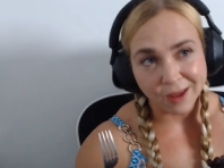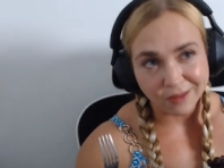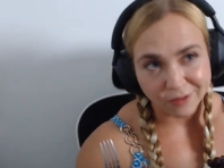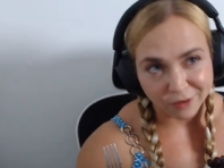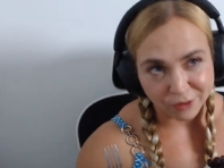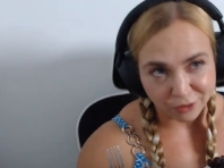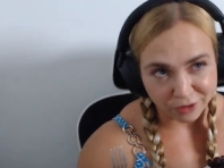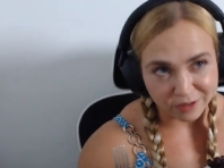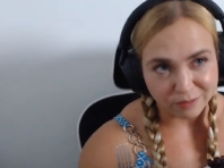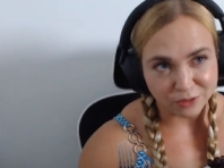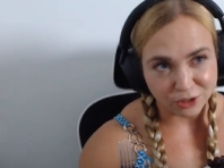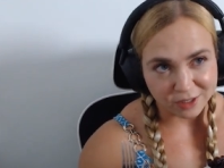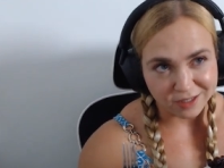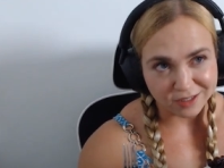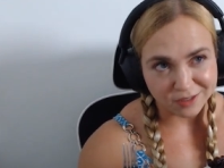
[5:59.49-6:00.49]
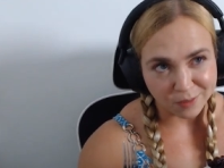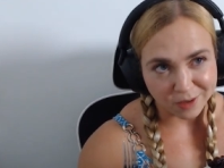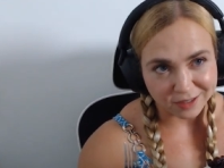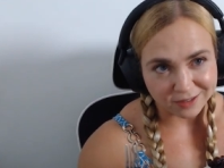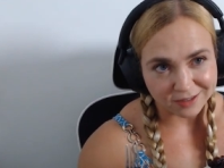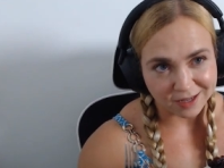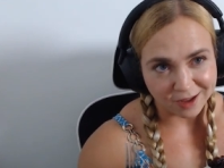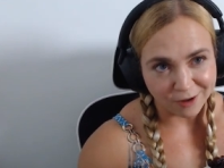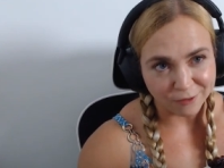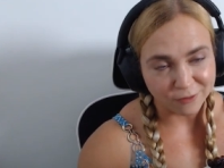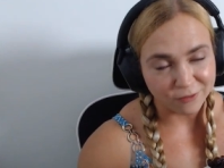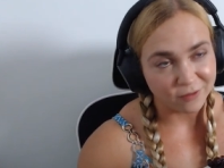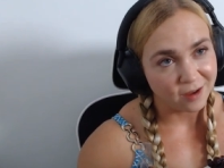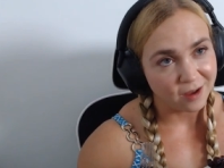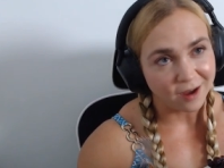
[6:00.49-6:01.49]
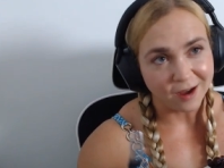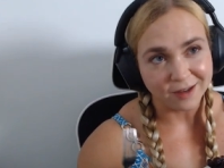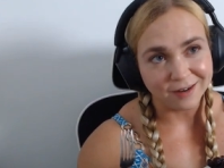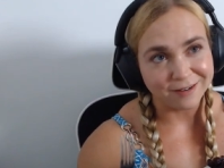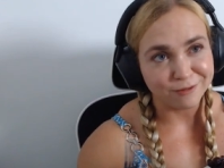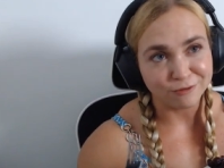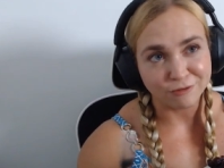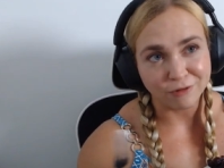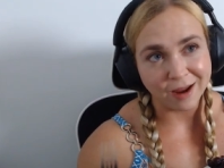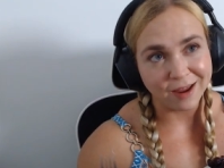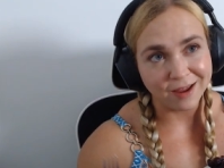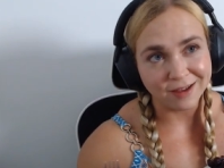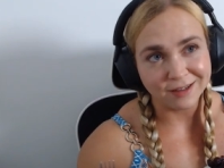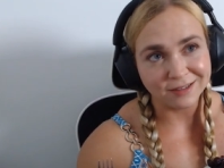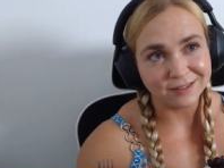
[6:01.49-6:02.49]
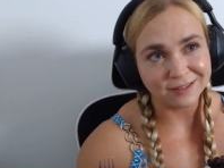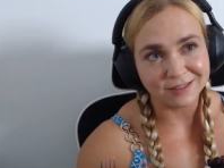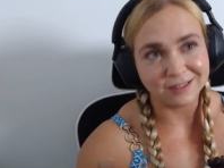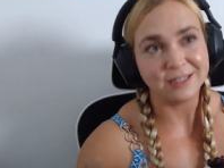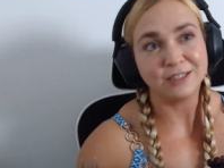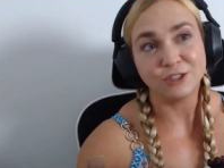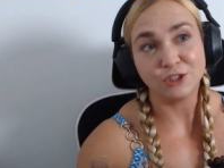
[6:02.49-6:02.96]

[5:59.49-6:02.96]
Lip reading: make the cream cheese myself. I didn't raise